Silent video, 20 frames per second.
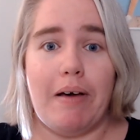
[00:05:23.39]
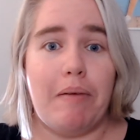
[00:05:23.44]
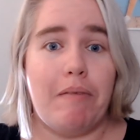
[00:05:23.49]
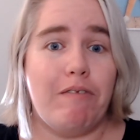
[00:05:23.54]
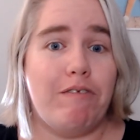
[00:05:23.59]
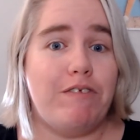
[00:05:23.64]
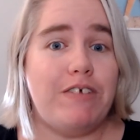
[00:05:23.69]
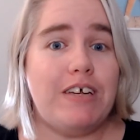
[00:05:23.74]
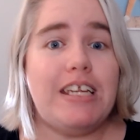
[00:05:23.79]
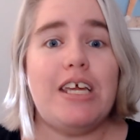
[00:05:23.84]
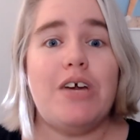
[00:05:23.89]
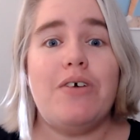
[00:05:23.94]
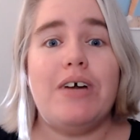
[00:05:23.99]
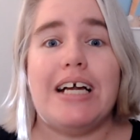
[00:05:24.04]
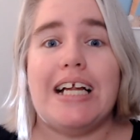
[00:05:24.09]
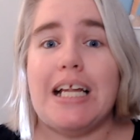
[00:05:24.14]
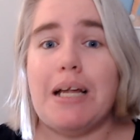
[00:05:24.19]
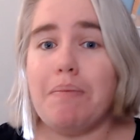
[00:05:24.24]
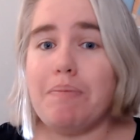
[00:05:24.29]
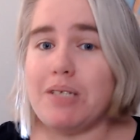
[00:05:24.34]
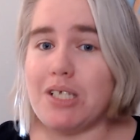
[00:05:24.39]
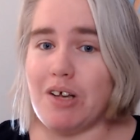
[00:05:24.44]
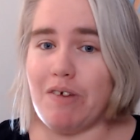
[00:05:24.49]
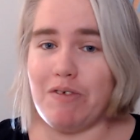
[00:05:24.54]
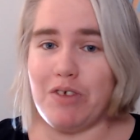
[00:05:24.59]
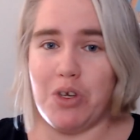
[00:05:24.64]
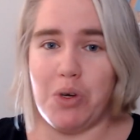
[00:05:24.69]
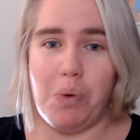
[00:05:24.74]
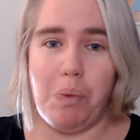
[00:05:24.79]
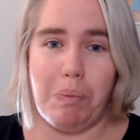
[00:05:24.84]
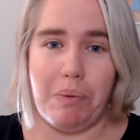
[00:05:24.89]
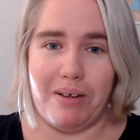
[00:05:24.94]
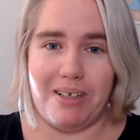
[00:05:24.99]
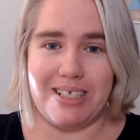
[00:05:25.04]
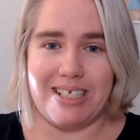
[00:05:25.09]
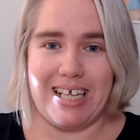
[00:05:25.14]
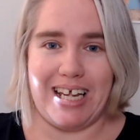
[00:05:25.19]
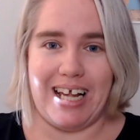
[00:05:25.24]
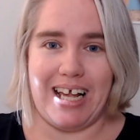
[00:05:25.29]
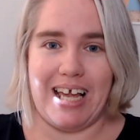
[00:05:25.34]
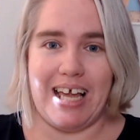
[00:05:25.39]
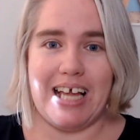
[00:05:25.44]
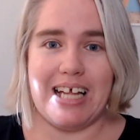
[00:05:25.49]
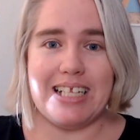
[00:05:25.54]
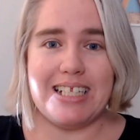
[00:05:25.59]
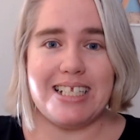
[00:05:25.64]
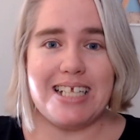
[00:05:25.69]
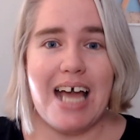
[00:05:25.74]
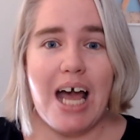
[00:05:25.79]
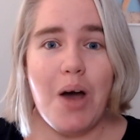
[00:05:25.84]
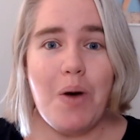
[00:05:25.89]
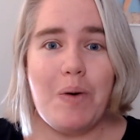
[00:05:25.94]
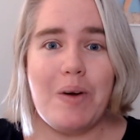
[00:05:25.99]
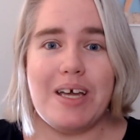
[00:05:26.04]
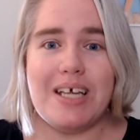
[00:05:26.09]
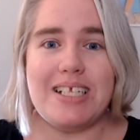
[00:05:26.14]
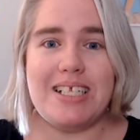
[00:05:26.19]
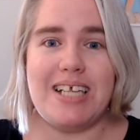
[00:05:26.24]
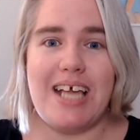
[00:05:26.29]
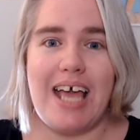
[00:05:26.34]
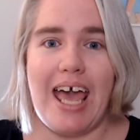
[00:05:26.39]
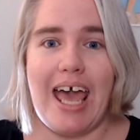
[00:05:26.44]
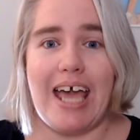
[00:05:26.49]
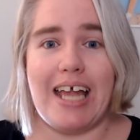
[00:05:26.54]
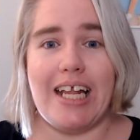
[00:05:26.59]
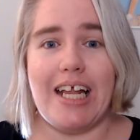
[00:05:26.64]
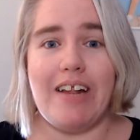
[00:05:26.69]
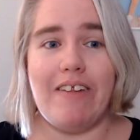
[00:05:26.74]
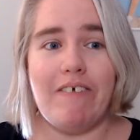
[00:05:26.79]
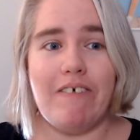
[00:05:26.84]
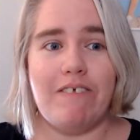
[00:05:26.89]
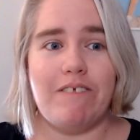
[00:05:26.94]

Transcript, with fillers: video clips of you building towers and it